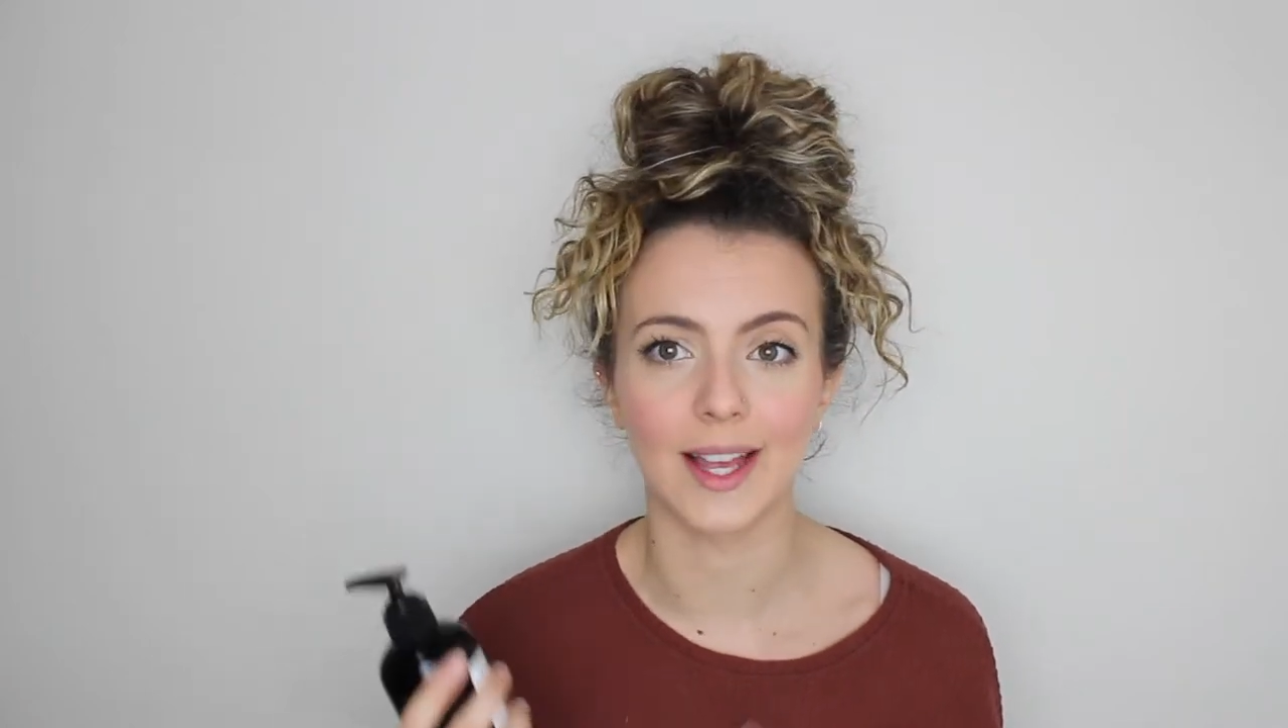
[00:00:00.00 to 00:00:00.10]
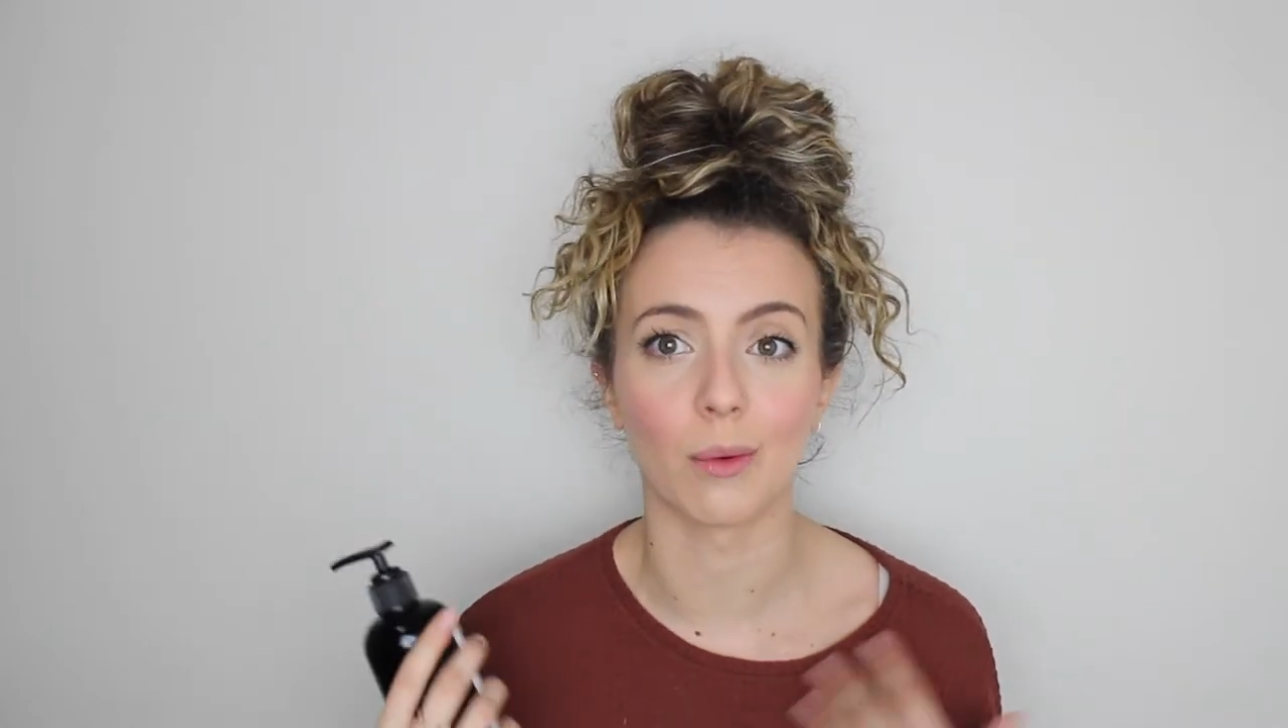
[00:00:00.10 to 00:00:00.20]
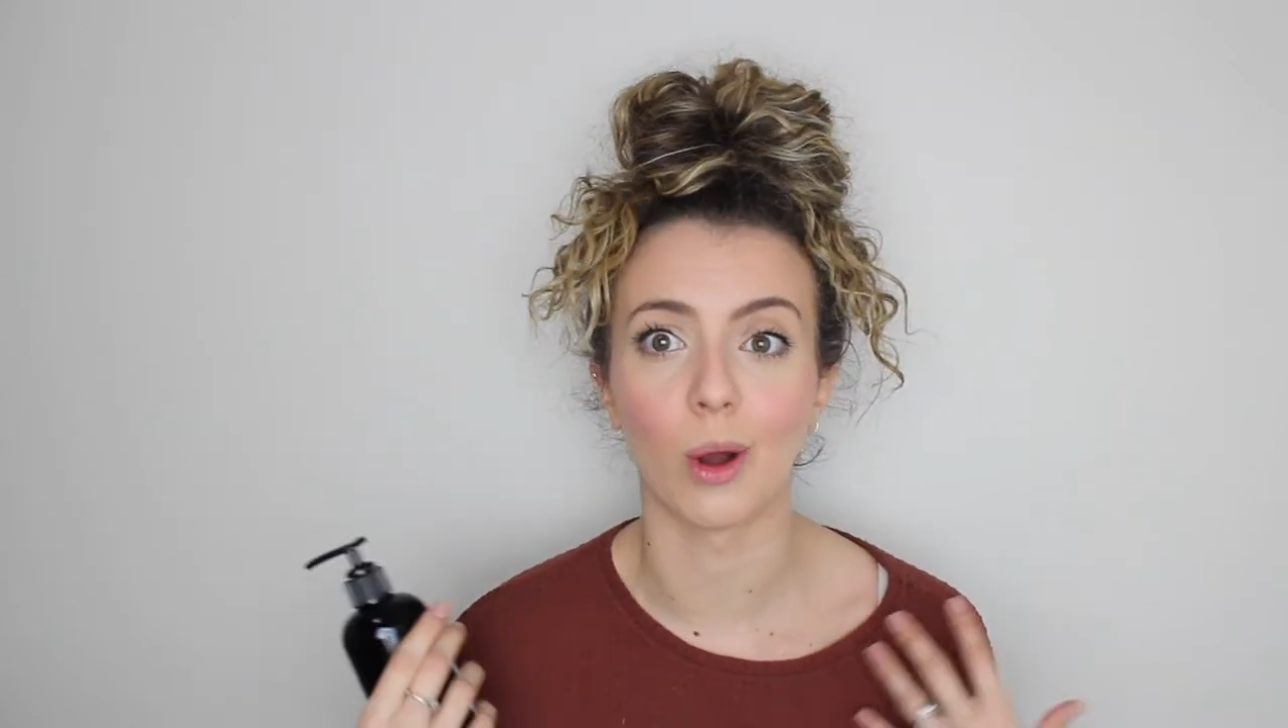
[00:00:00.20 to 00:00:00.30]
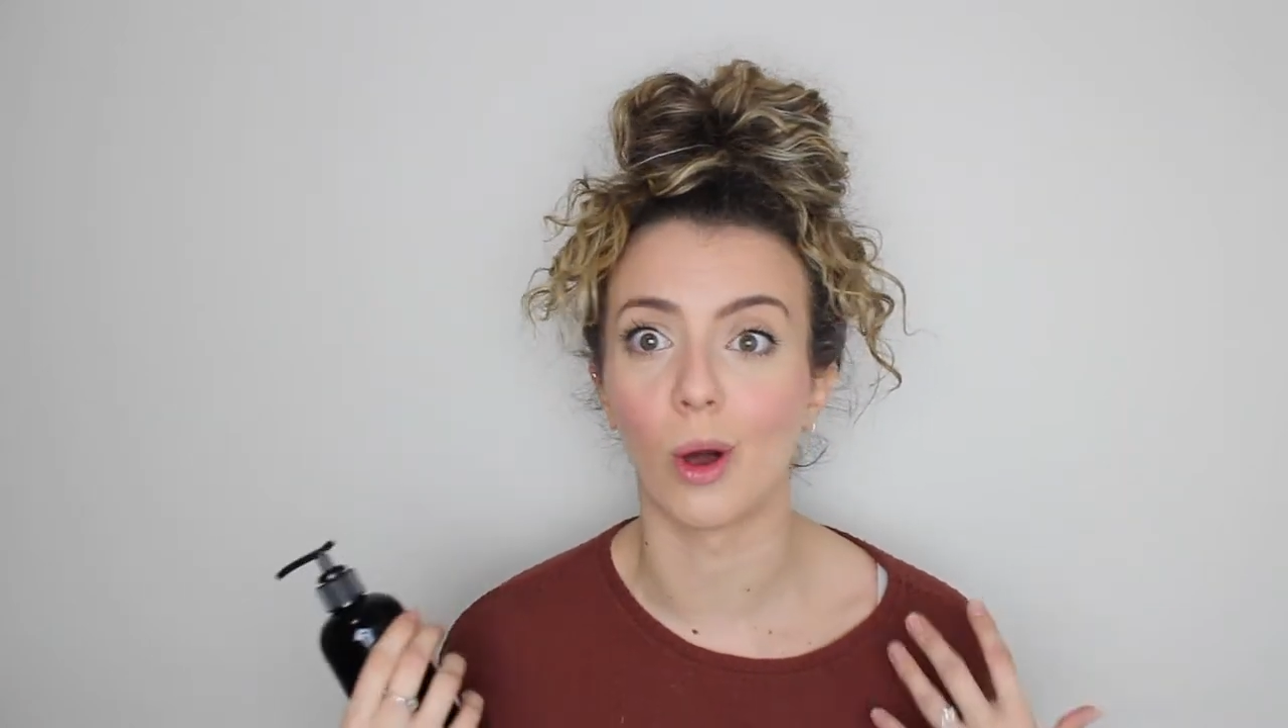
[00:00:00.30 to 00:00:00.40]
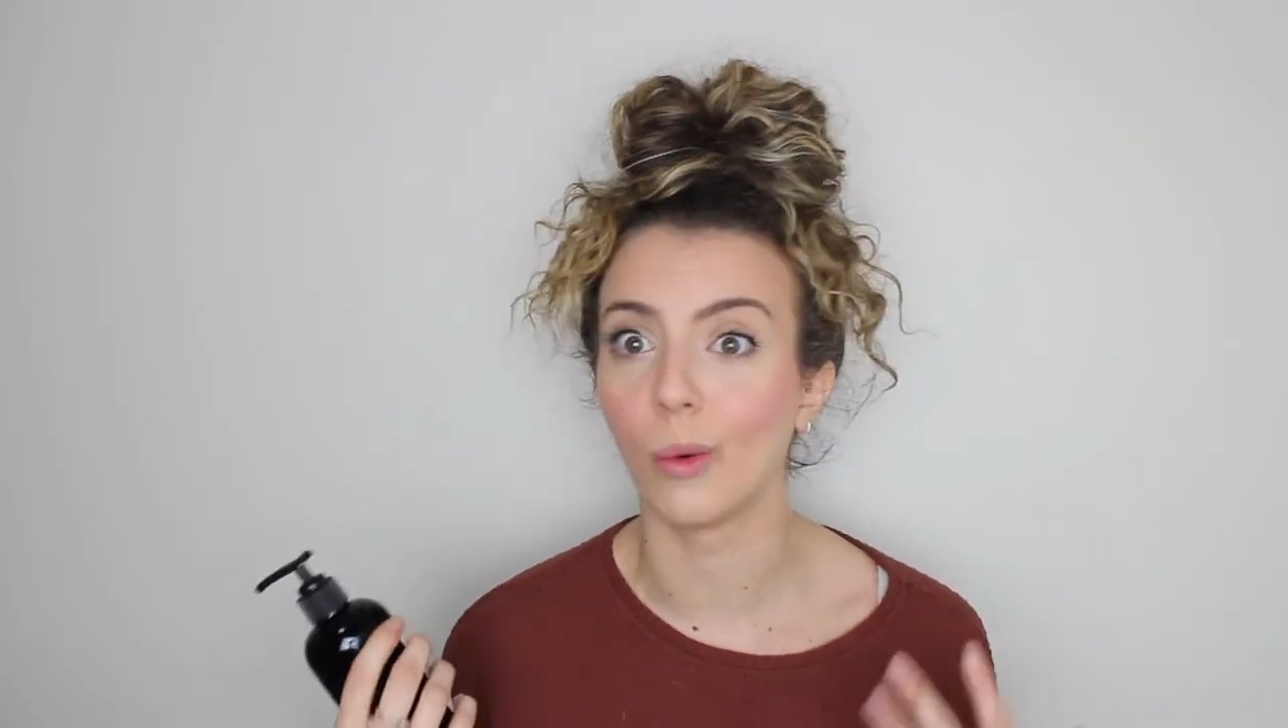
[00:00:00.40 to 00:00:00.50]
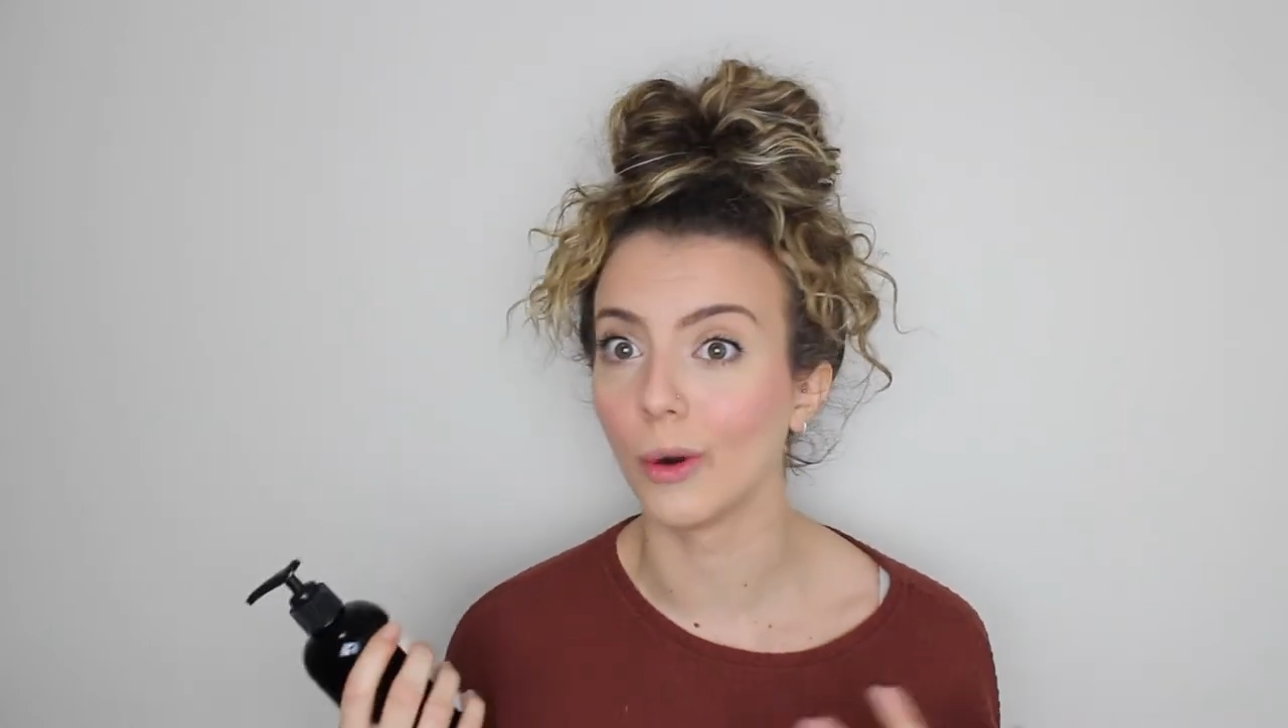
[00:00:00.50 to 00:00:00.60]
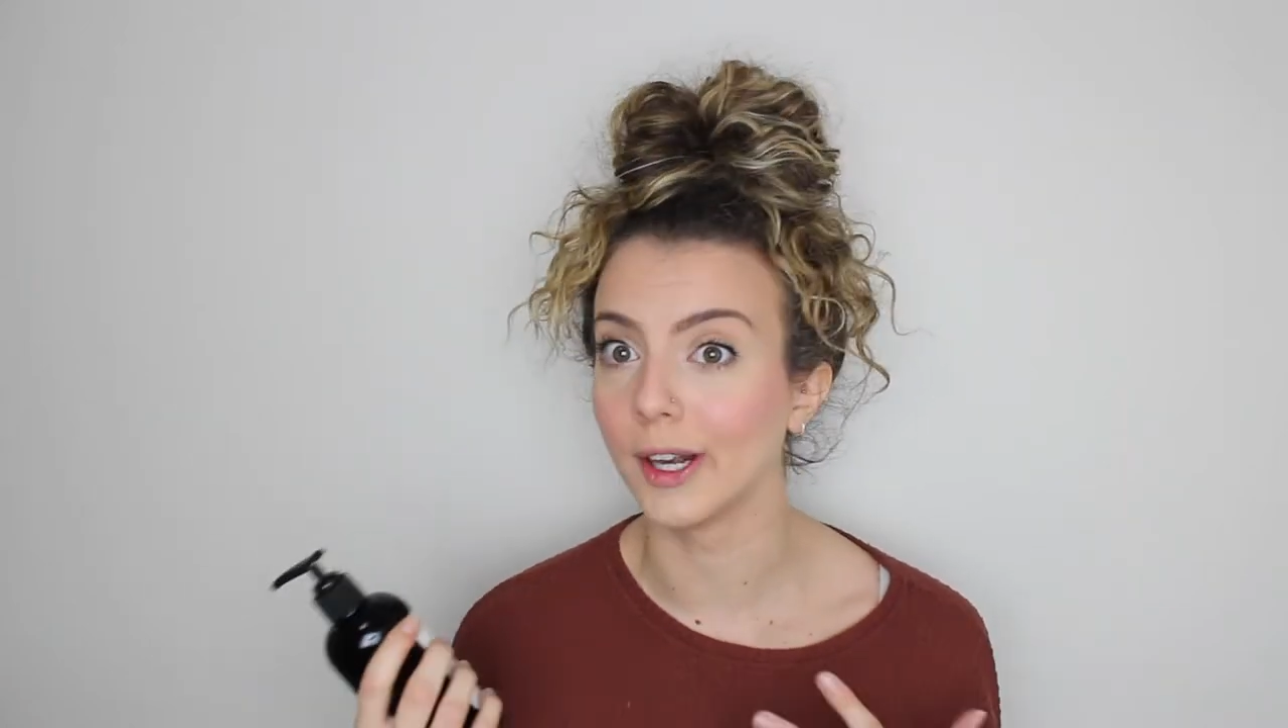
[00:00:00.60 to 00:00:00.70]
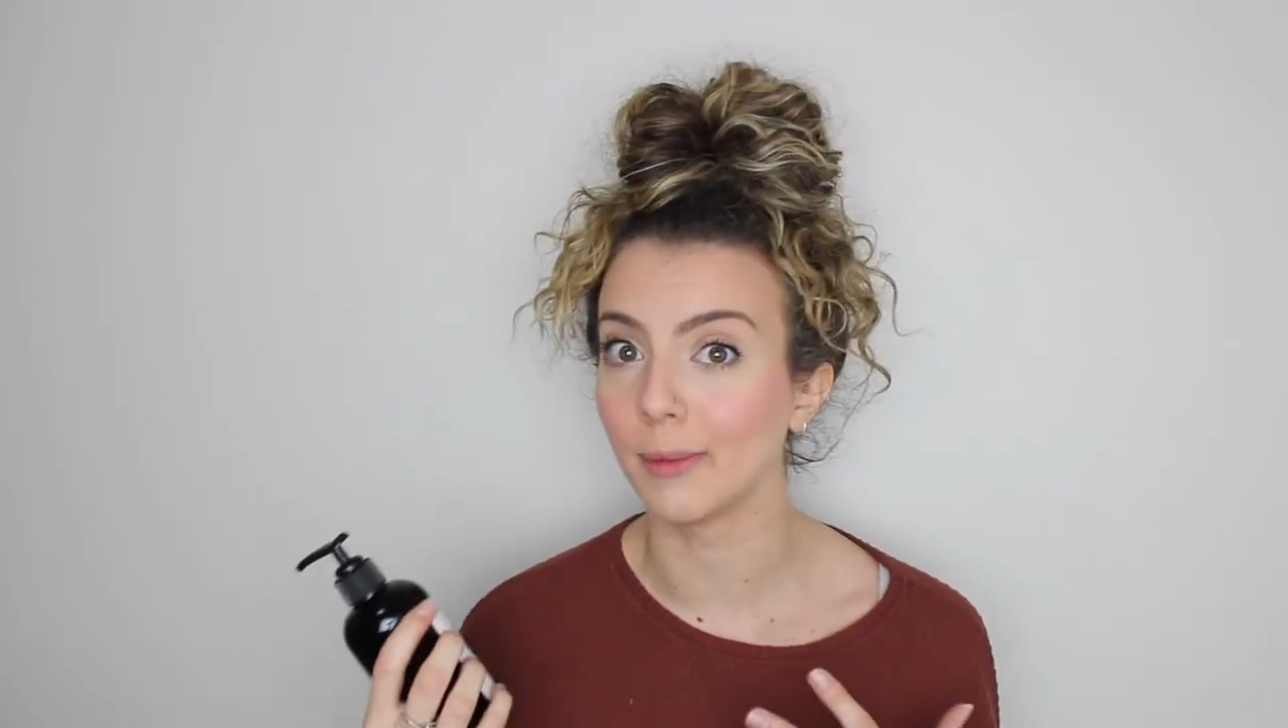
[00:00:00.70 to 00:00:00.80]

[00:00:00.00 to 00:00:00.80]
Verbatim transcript: we're all worried